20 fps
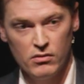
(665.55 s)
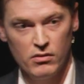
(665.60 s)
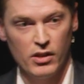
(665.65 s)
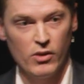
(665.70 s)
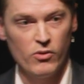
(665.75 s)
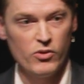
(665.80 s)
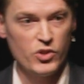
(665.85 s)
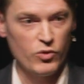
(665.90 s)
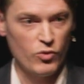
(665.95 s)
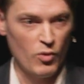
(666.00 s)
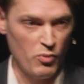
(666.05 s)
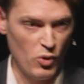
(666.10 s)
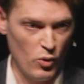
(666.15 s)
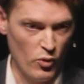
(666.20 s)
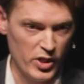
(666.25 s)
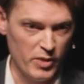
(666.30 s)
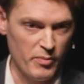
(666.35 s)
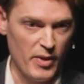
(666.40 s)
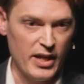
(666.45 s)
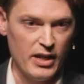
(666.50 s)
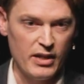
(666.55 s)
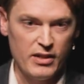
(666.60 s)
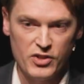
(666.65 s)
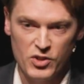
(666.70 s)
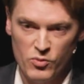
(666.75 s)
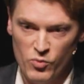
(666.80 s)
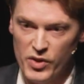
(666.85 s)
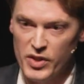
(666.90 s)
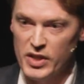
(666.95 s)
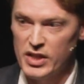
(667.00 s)
There is a reporting
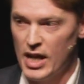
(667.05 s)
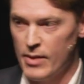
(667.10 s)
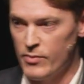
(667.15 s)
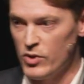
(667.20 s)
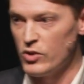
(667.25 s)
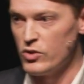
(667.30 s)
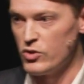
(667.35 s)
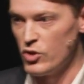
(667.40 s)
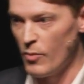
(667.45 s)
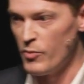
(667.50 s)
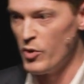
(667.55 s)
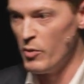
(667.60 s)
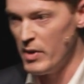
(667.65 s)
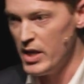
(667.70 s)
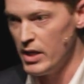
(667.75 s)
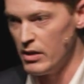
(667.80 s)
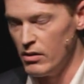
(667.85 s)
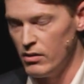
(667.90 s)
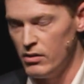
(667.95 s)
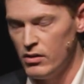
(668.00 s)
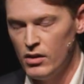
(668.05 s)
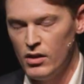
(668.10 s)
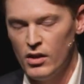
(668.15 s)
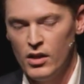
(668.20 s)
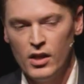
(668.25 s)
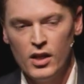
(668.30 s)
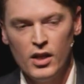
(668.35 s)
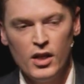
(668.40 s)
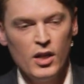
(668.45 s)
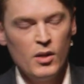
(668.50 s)
mechanism where the neighbour could dob them in.
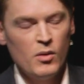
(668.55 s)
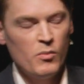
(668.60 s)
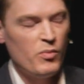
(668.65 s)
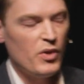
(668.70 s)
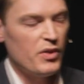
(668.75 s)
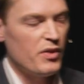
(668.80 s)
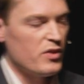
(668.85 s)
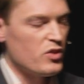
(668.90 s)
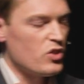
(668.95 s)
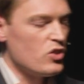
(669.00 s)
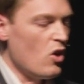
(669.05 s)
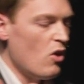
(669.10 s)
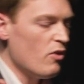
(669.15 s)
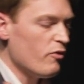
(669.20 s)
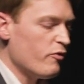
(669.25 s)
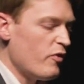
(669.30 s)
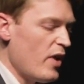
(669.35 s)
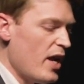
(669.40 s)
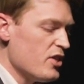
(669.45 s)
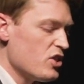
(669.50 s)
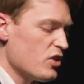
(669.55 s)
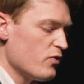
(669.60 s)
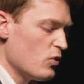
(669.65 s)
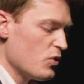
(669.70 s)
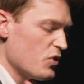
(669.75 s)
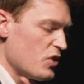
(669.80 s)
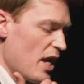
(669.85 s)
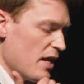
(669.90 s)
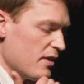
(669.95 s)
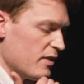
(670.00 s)
But it's not fanciful
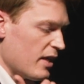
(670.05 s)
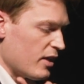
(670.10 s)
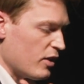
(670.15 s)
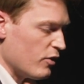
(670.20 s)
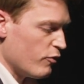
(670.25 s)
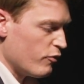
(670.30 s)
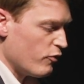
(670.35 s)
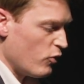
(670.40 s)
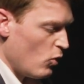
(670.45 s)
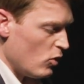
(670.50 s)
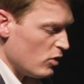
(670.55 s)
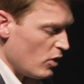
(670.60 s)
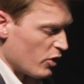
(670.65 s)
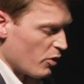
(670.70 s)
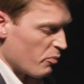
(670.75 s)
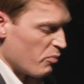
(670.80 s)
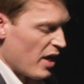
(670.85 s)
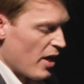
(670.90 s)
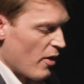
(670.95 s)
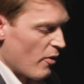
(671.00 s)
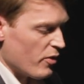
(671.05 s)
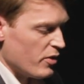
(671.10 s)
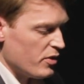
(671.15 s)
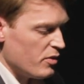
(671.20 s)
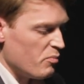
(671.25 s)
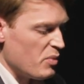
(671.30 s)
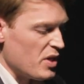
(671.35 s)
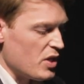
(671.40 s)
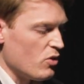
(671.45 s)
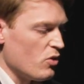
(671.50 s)
to say that that could fall on a parent,
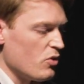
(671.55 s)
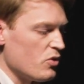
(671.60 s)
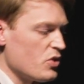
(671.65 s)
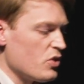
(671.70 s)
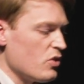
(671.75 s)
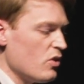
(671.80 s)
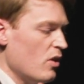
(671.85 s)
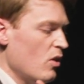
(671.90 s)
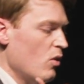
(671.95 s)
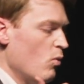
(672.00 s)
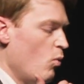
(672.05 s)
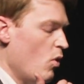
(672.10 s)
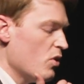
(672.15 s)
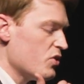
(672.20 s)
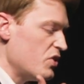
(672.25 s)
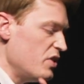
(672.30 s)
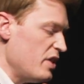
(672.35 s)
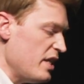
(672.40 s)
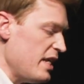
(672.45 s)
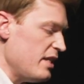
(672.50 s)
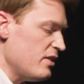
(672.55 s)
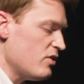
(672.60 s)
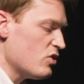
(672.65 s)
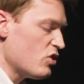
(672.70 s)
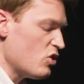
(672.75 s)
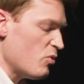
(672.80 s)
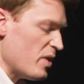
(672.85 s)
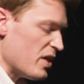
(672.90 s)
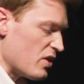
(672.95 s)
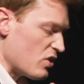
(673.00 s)
because what needs
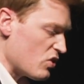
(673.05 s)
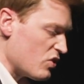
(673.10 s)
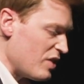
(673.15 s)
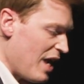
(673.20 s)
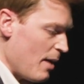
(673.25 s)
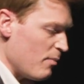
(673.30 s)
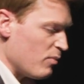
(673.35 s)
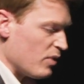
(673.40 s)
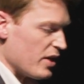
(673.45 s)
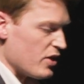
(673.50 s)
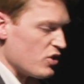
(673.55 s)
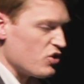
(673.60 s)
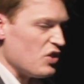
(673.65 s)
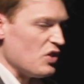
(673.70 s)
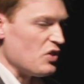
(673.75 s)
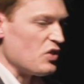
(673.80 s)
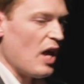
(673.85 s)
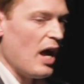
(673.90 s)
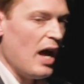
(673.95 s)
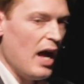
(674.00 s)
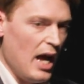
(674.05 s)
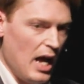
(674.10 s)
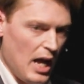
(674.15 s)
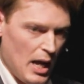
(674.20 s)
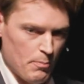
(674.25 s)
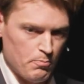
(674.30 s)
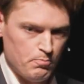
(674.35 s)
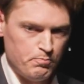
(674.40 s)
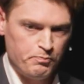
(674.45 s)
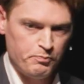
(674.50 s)
to be established is
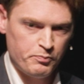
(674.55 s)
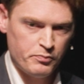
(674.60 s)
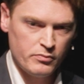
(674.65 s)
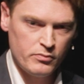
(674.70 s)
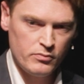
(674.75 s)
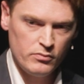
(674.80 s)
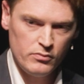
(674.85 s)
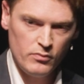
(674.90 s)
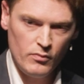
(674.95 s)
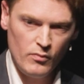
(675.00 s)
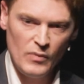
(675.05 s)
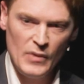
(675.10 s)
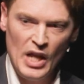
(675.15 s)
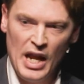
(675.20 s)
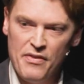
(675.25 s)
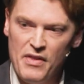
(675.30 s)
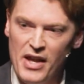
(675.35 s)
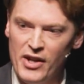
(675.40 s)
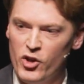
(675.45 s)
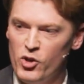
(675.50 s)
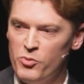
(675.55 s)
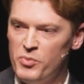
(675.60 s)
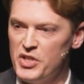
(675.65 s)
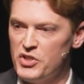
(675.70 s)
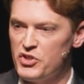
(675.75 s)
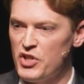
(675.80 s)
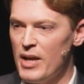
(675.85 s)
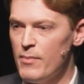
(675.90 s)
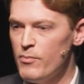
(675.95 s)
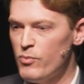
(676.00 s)
harm. And that could be
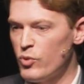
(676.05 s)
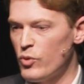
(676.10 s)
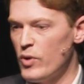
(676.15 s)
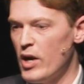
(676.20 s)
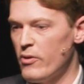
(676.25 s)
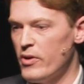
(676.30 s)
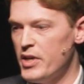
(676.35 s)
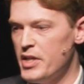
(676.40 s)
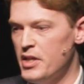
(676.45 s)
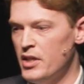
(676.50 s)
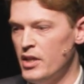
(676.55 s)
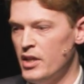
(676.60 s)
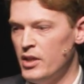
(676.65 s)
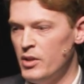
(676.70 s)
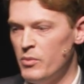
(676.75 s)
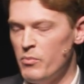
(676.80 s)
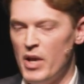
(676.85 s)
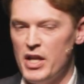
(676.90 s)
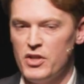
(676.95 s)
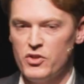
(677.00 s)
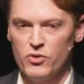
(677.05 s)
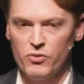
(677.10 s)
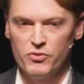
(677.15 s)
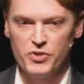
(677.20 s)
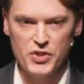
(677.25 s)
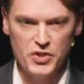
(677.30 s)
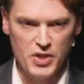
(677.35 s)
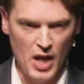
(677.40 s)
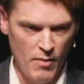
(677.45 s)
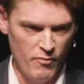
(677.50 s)
temporary mental
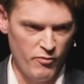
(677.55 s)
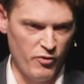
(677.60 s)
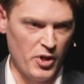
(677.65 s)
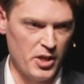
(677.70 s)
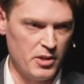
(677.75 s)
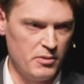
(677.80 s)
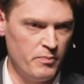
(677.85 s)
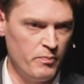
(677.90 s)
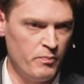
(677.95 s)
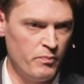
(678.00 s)
discomfort.